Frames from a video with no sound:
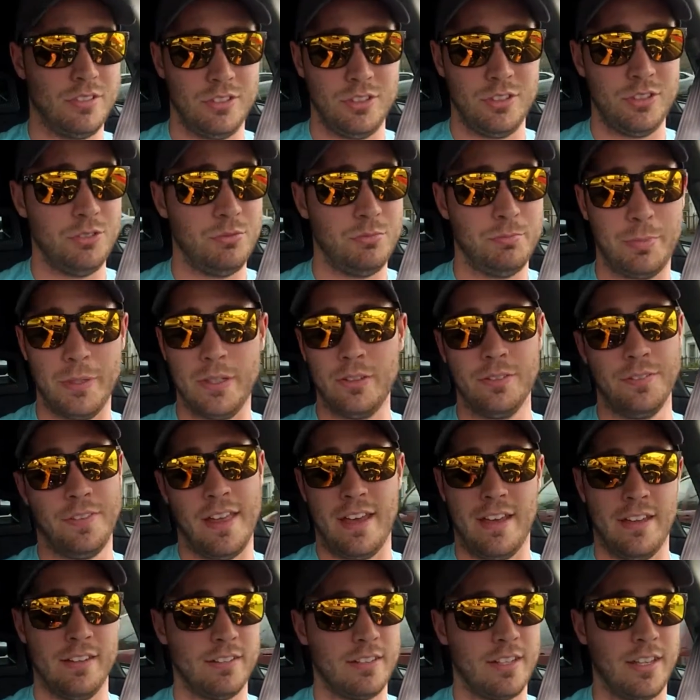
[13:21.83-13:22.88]
you build
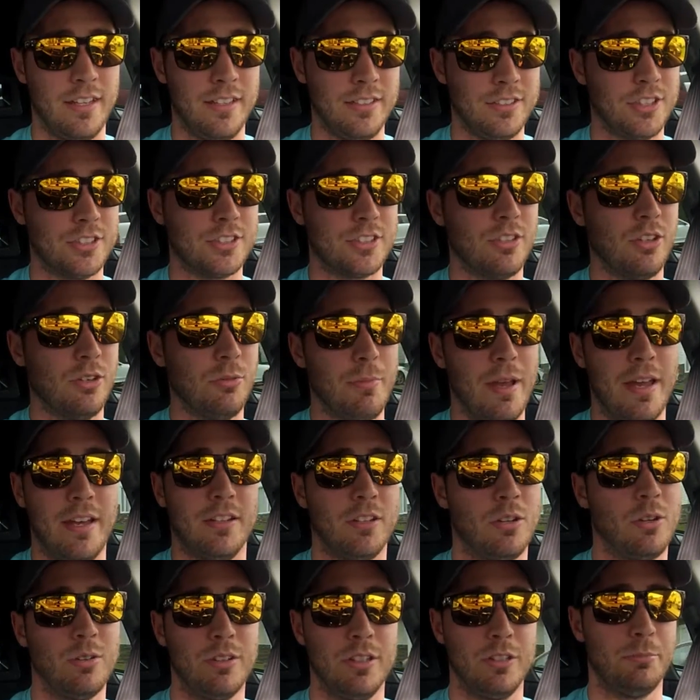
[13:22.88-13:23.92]
that, okay? Just go
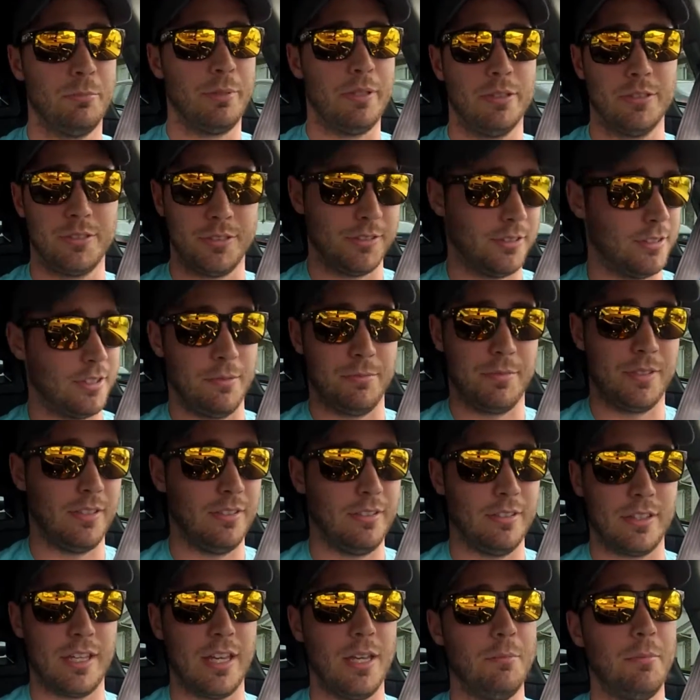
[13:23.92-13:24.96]
mad coil build or something,
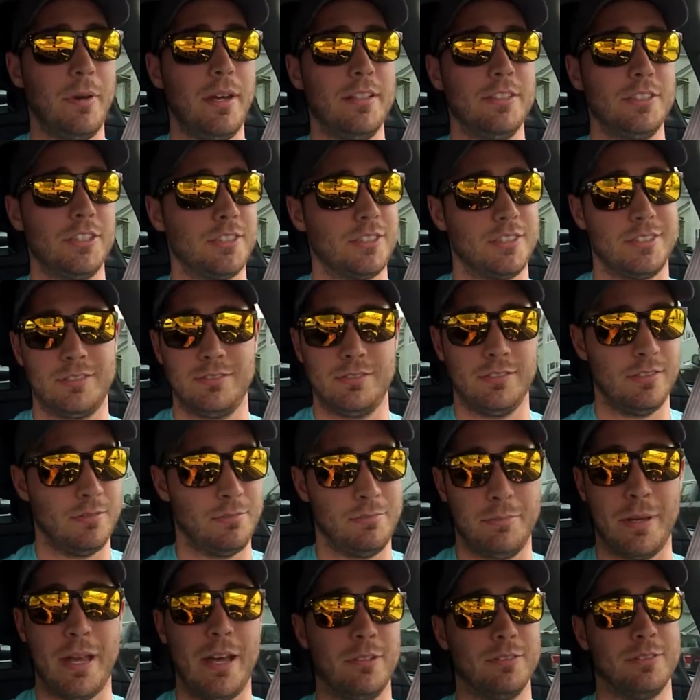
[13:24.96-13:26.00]
okay? But just
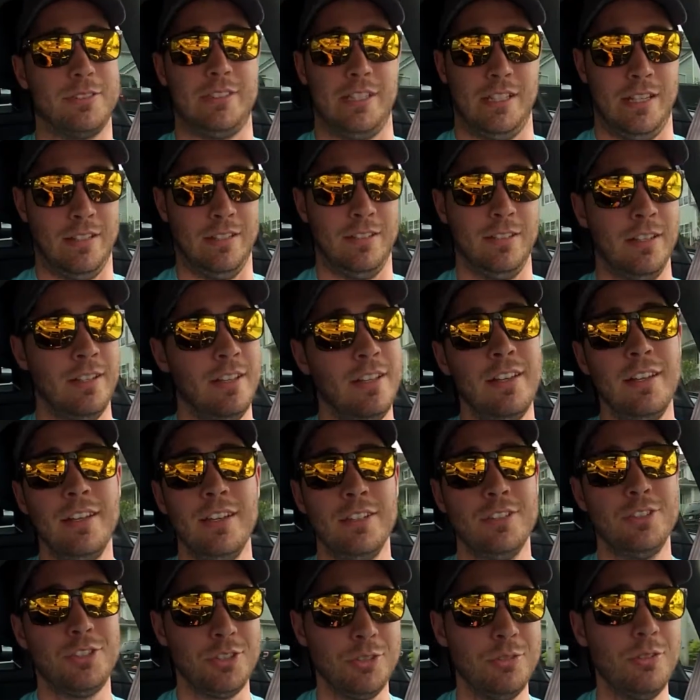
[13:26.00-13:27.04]
pound
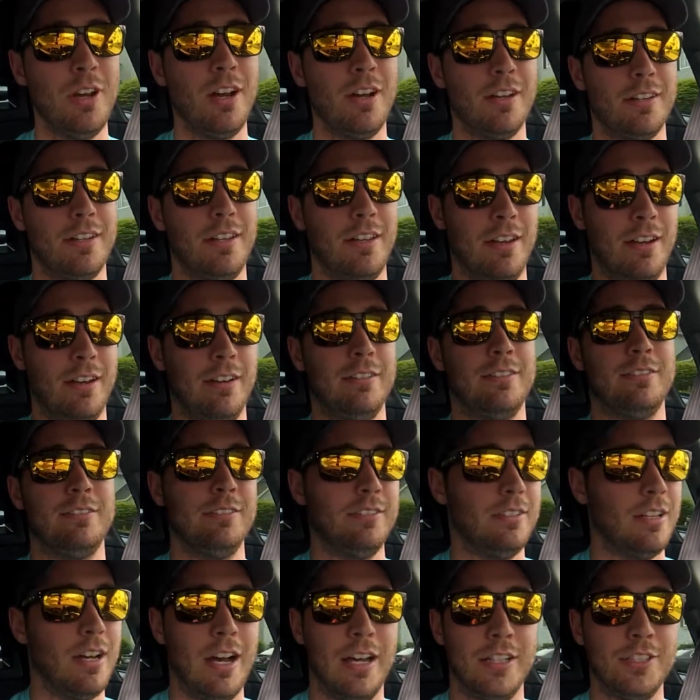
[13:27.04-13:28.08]
sand. Do not care.
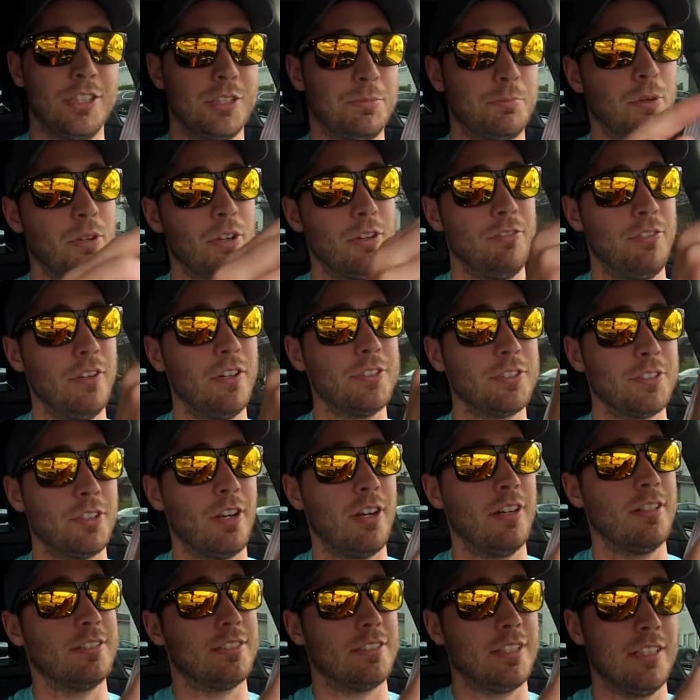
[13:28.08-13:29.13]
I just put a filter
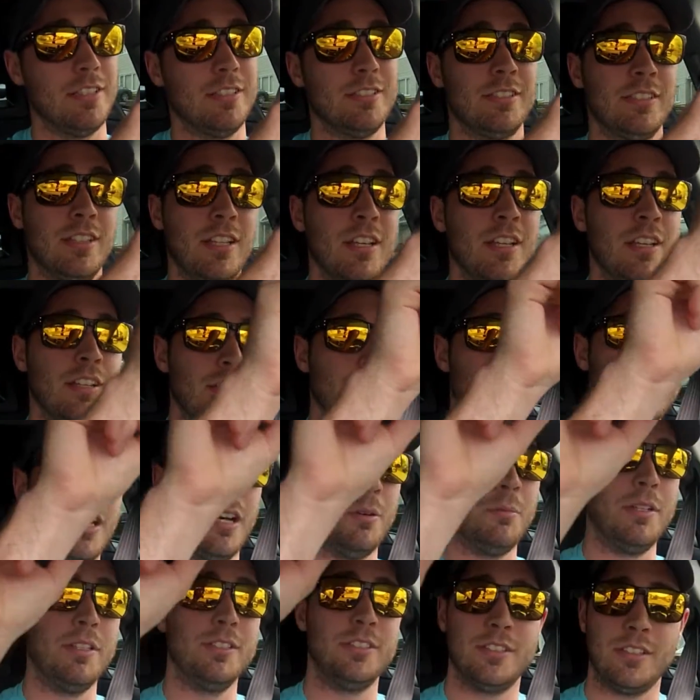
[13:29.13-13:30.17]
on that says
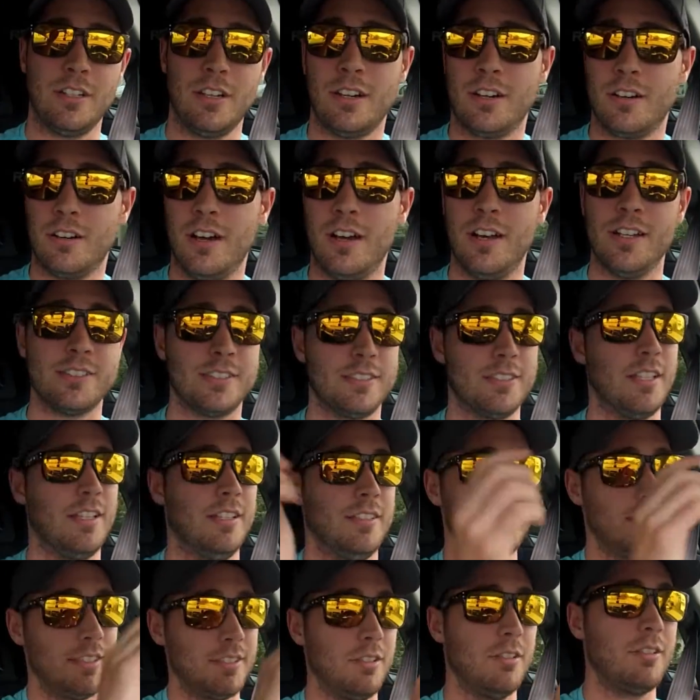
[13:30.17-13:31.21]
dummies are us, and
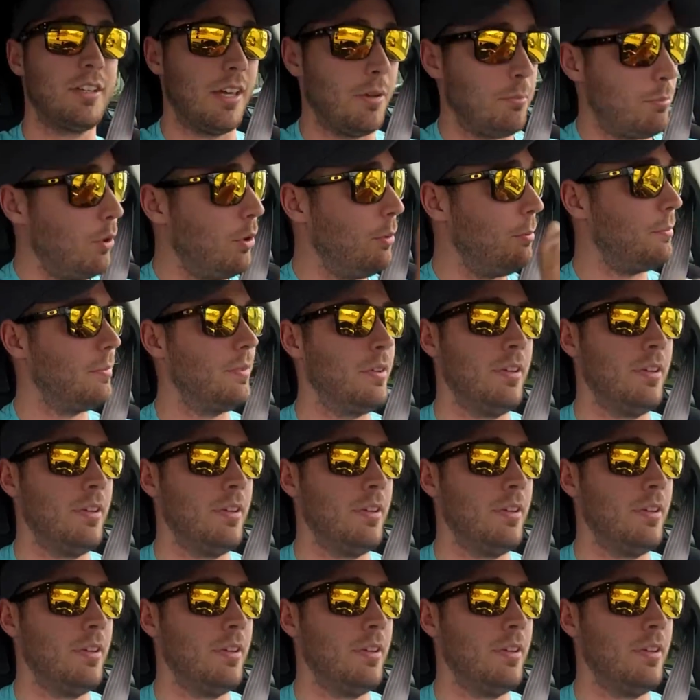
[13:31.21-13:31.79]
it says, okay, poop,